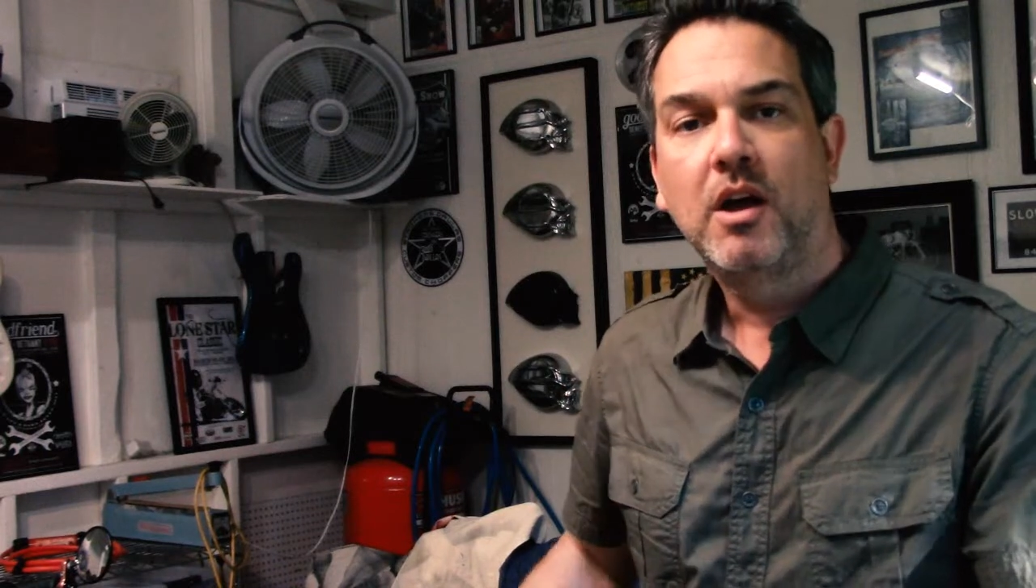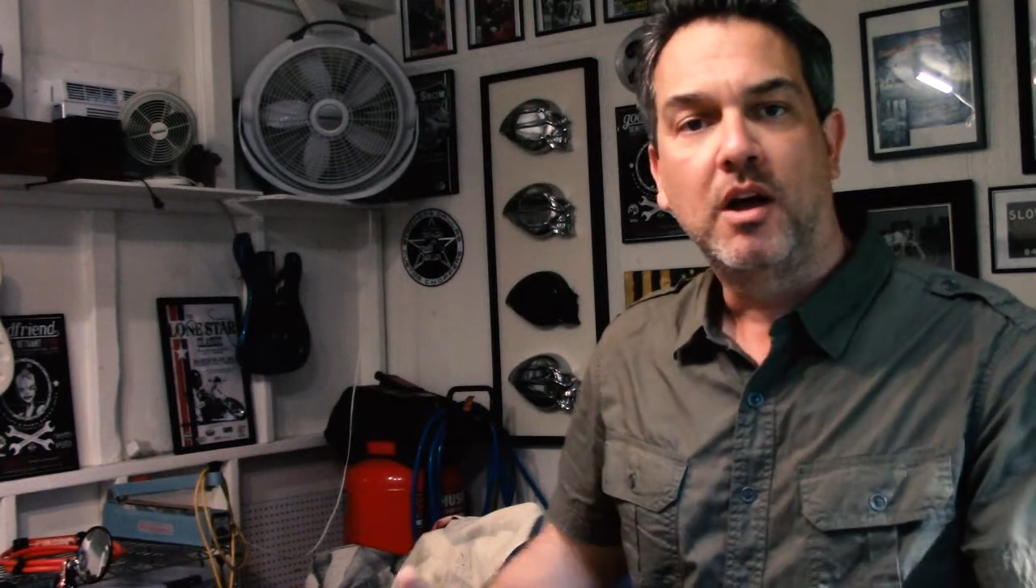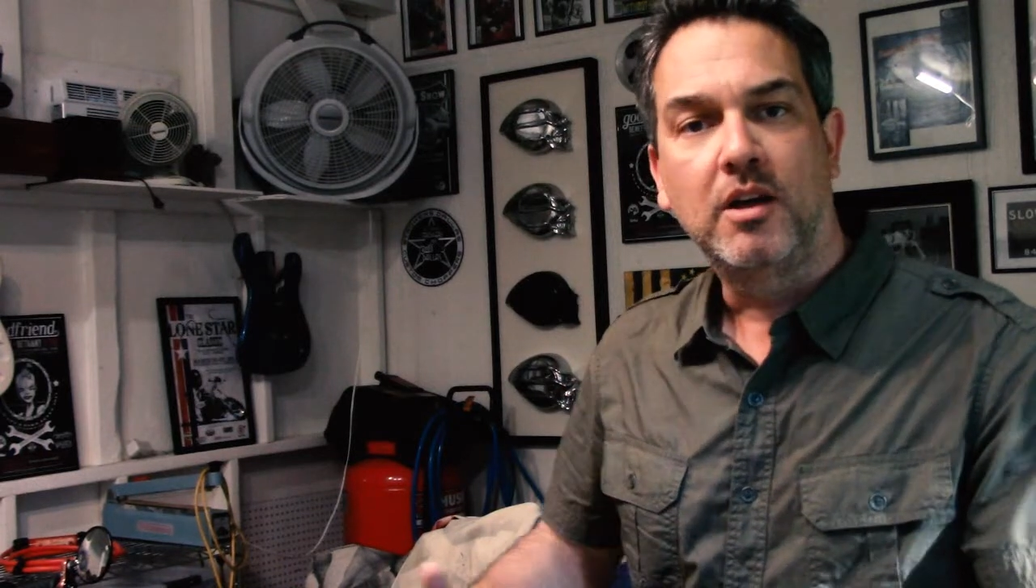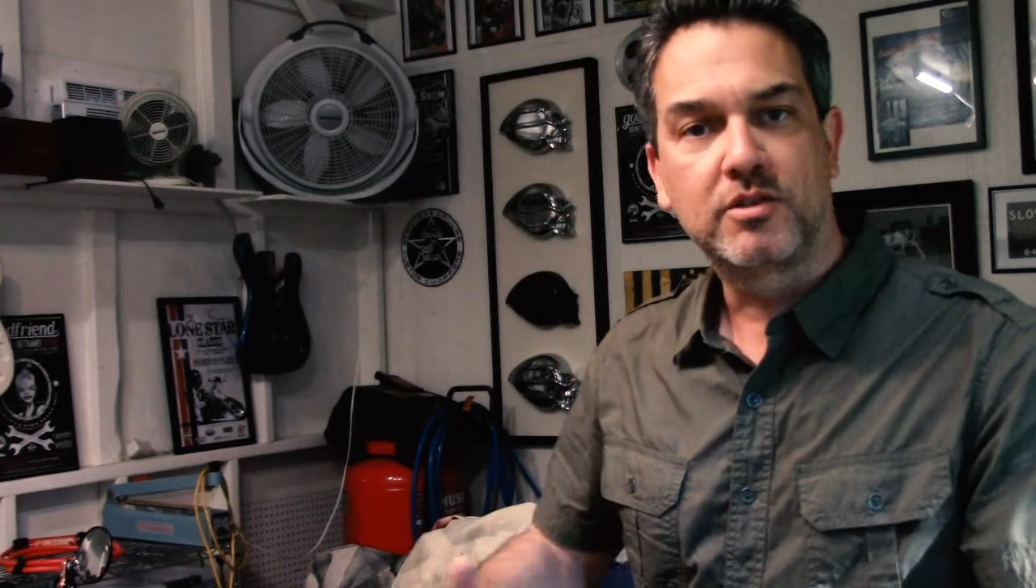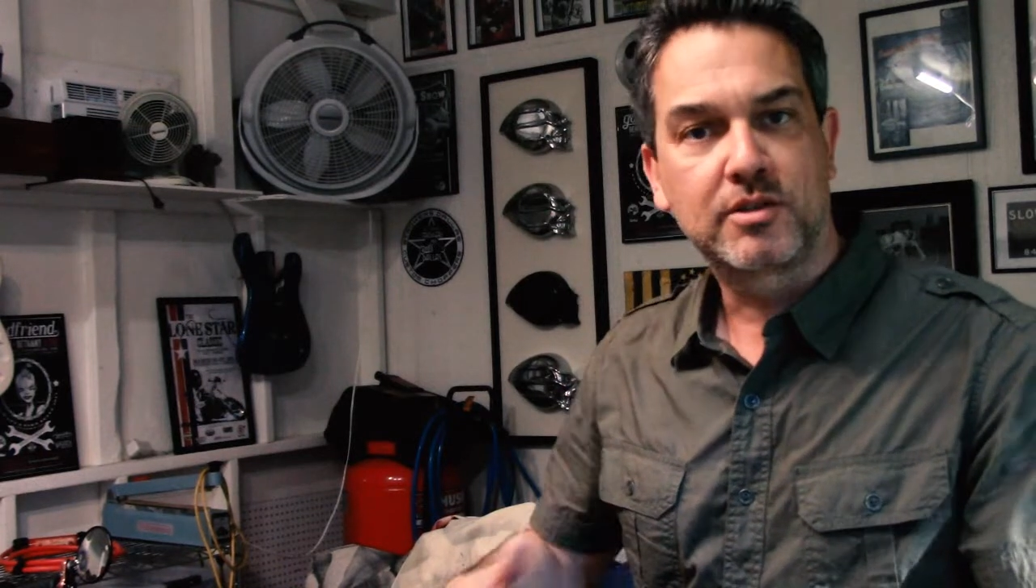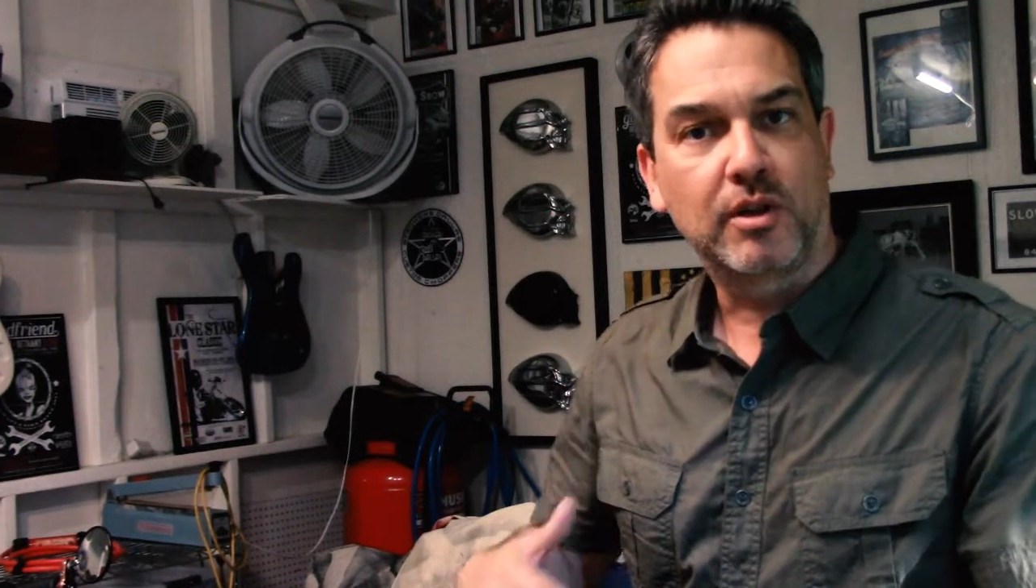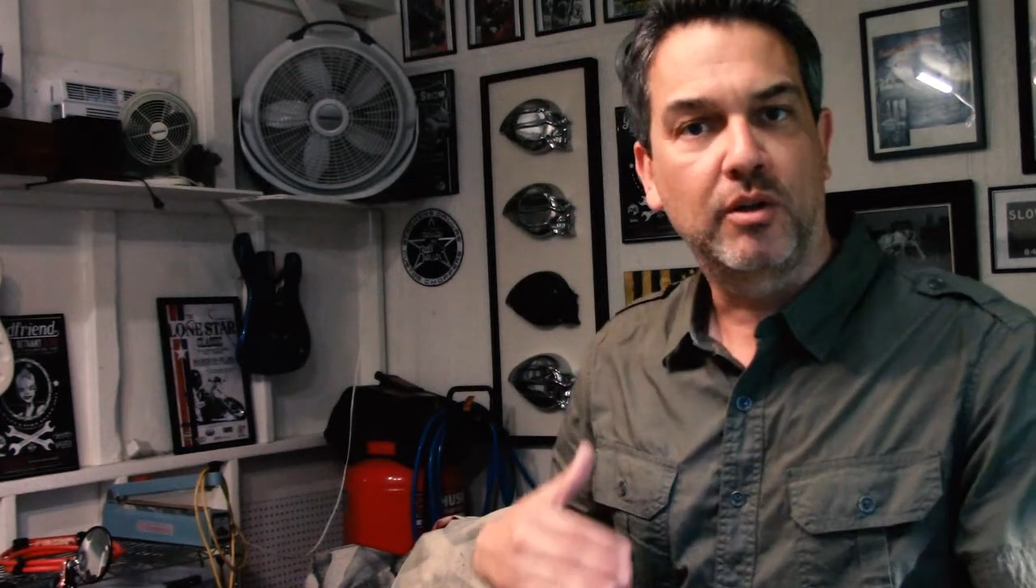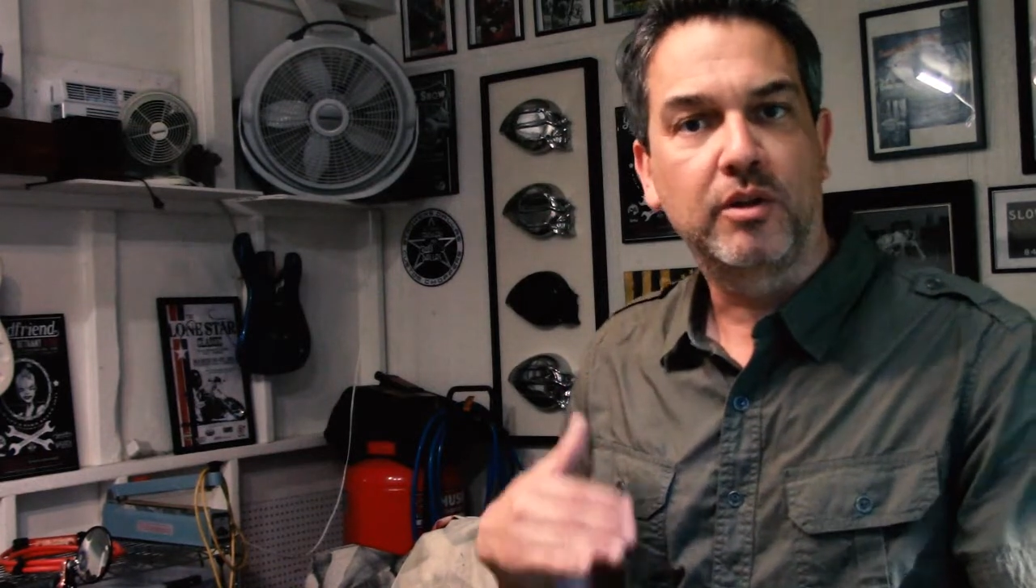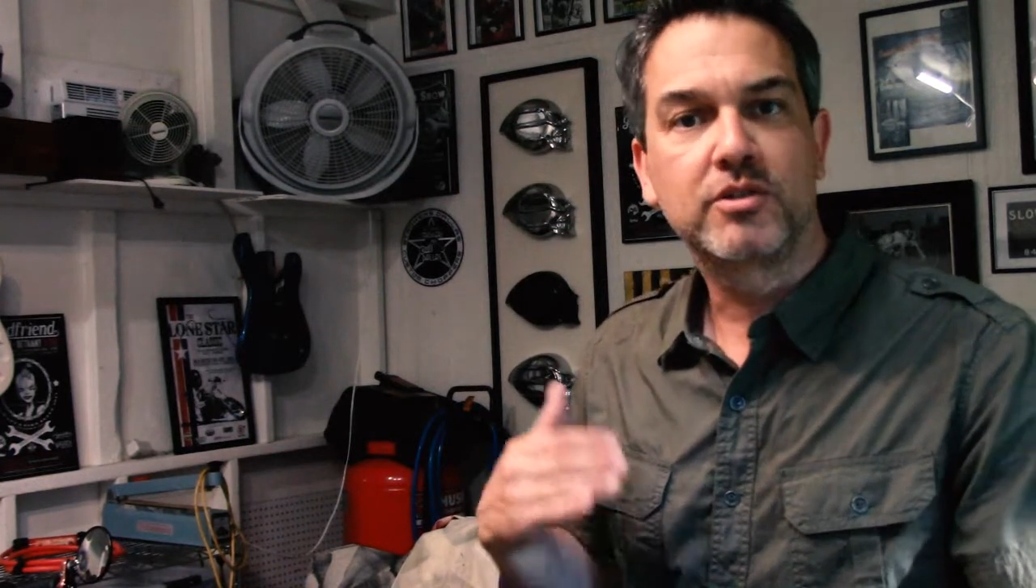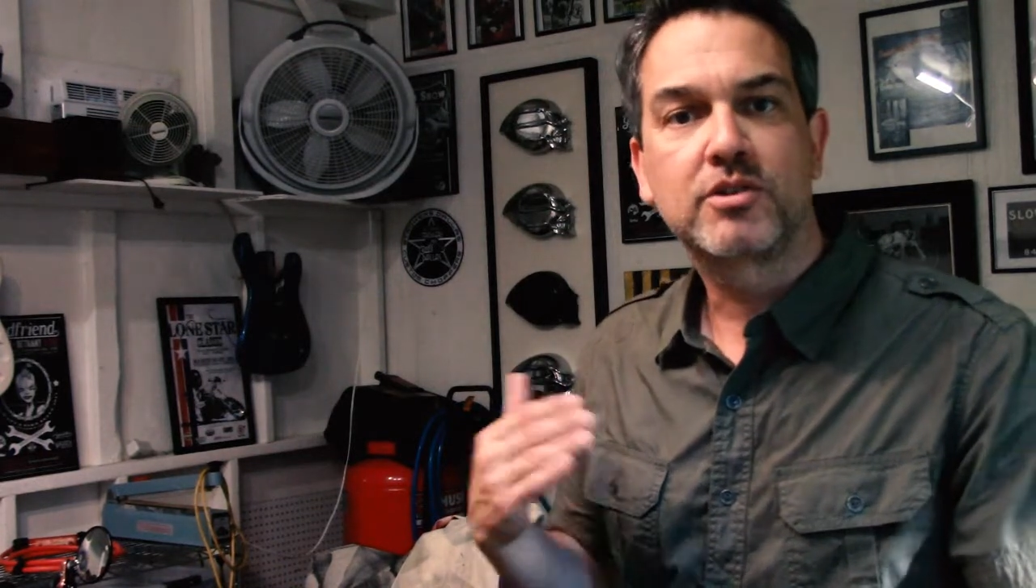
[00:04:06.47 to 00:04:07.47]
and
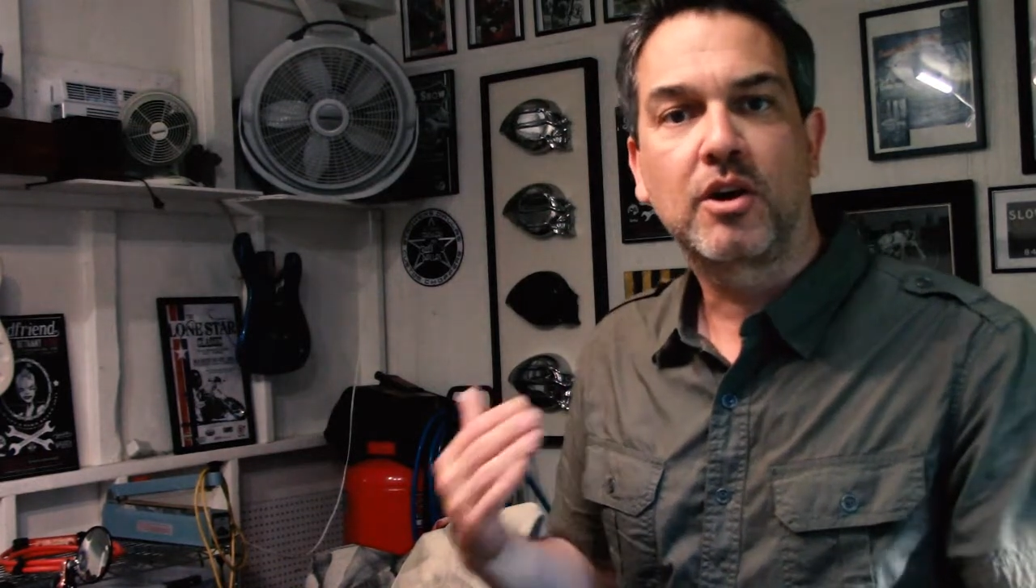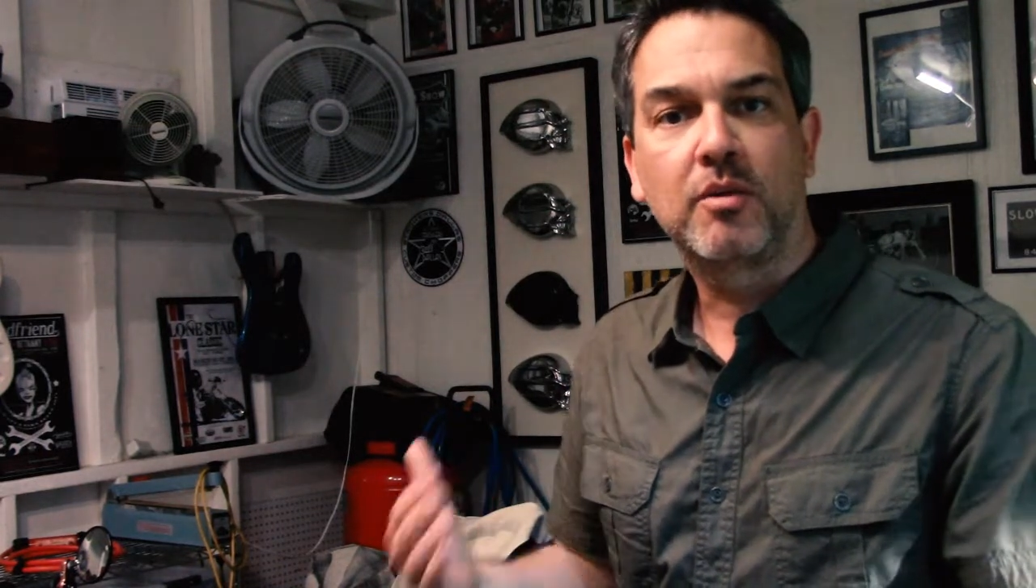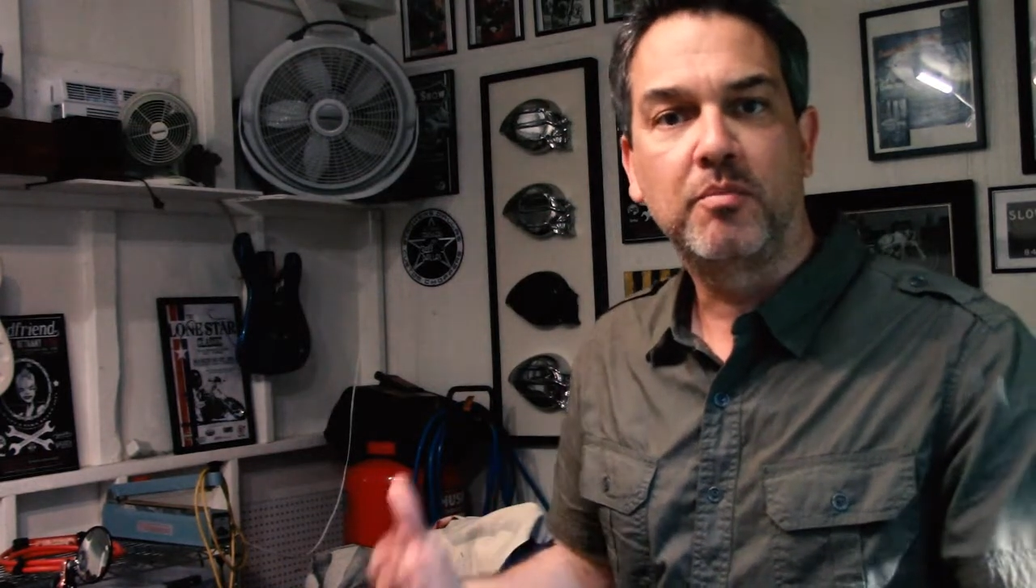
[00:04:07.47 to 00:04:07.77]
slowly started